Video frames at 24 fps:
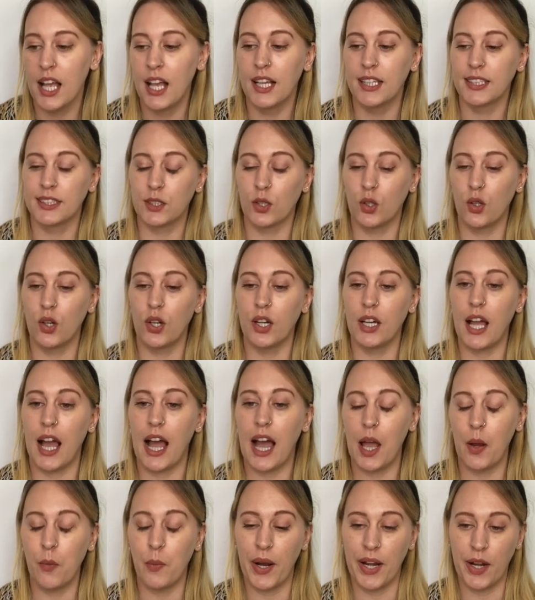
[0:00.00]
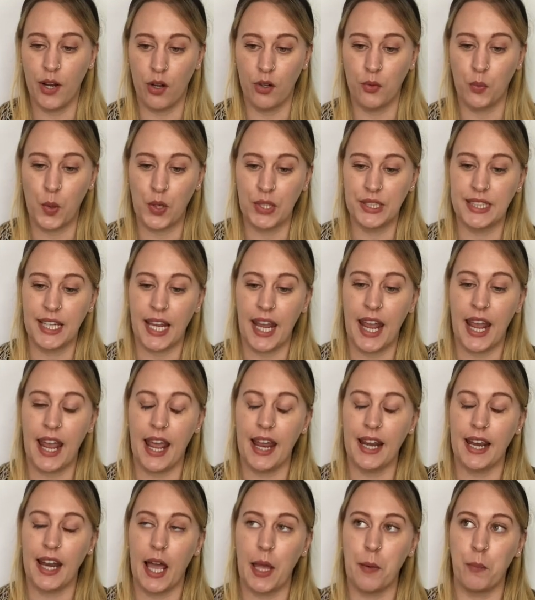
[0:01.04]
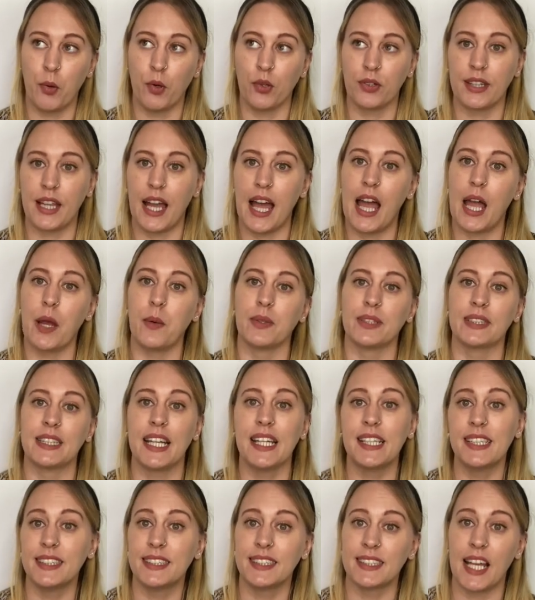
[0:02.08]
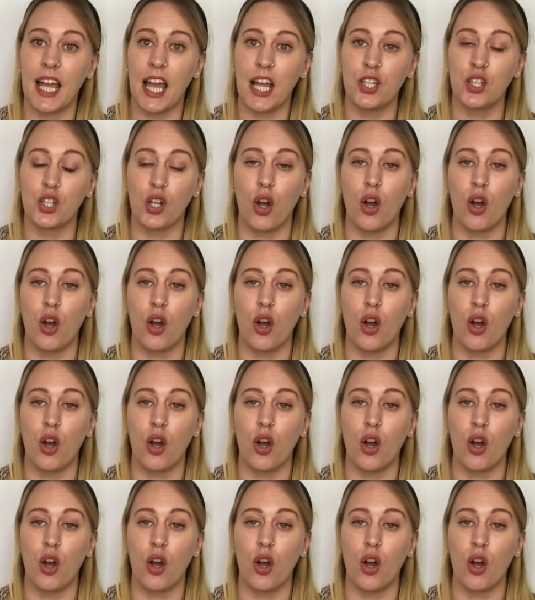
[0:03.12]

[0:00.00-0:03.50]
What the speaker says: So I went on one day and I put that I was in search